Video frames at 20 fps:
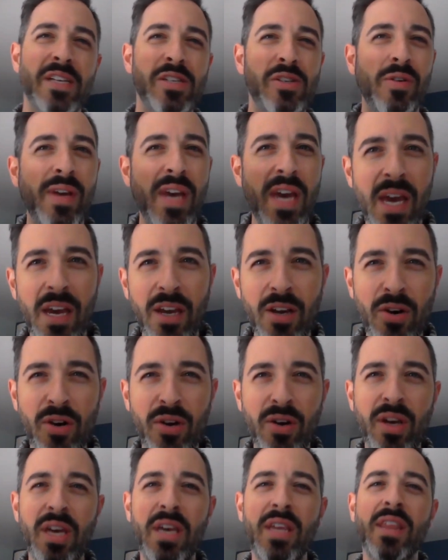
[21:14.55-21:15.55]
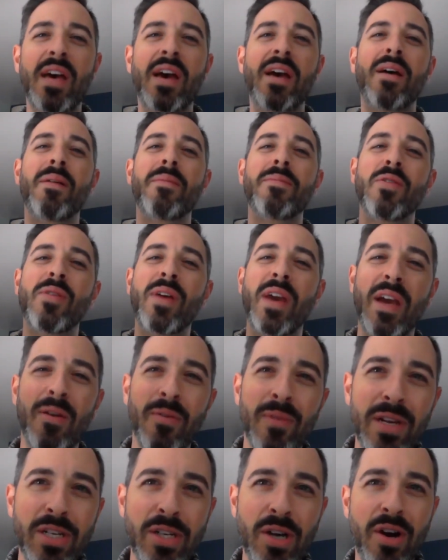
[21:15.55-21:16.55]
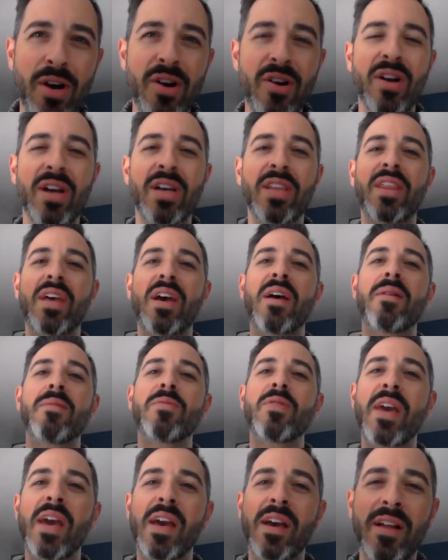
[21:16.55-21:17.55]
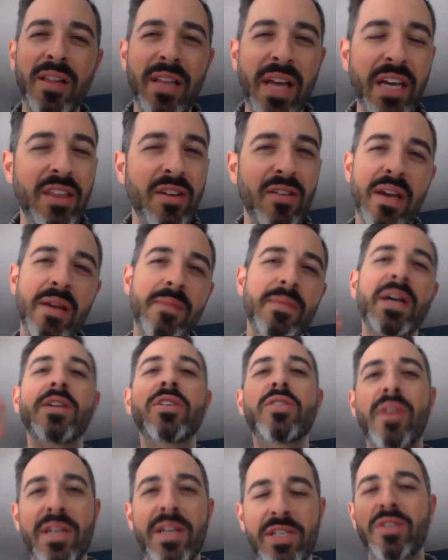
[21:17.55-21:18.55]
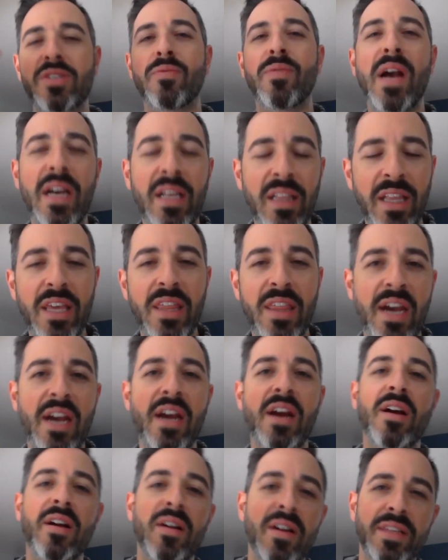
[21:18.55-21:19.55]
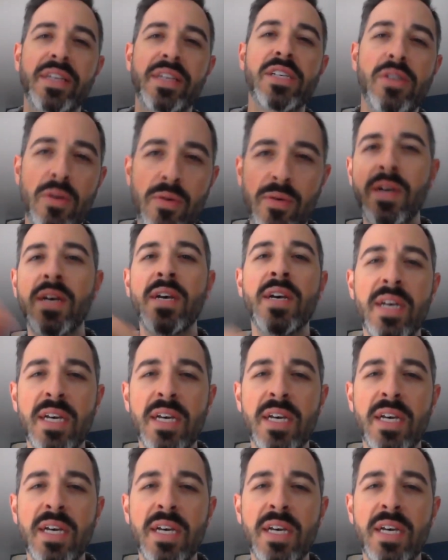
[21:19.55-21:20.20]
because you can't cookie them, you can't retarget them, you can't collect their email address directly there unless you